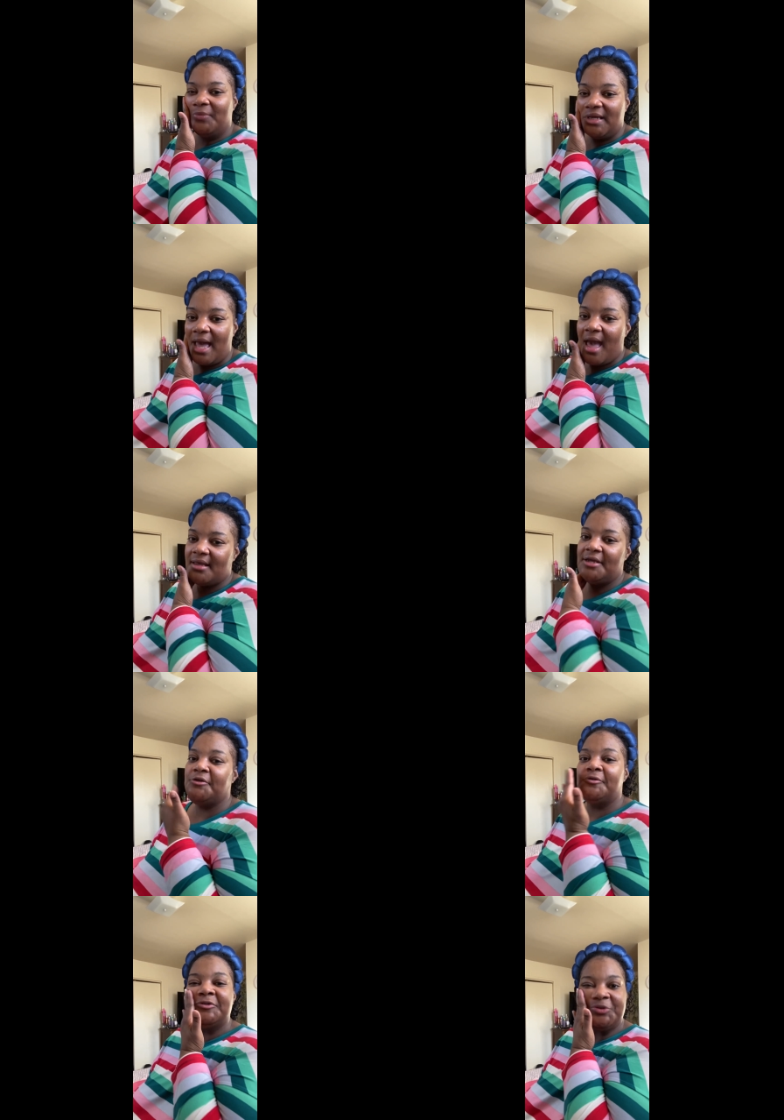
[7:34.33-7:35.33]
when God give
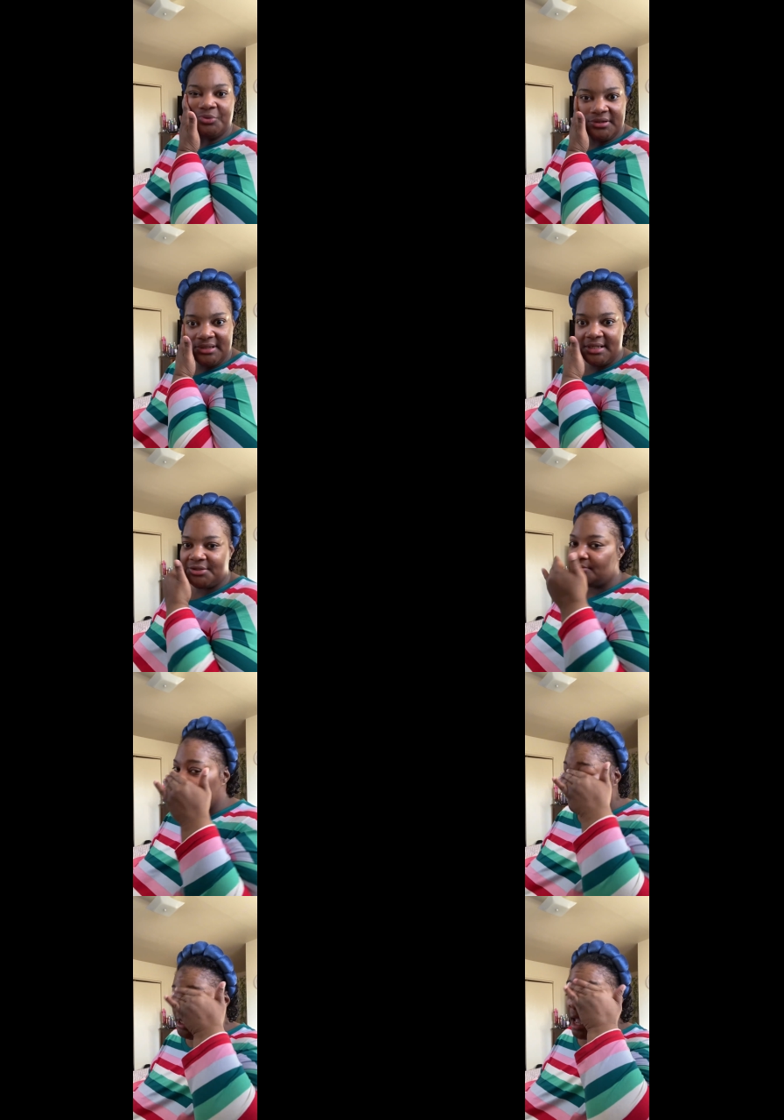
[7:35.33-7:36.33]
you the strength that you
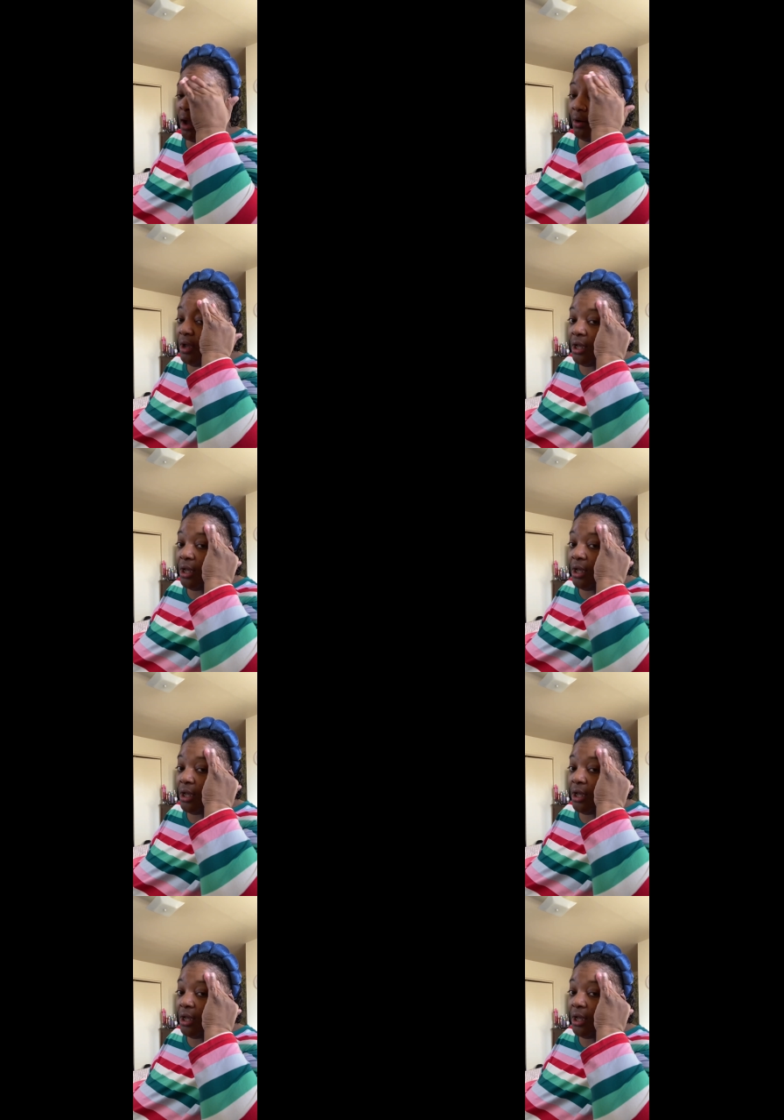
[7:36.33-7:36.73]
need, y'all,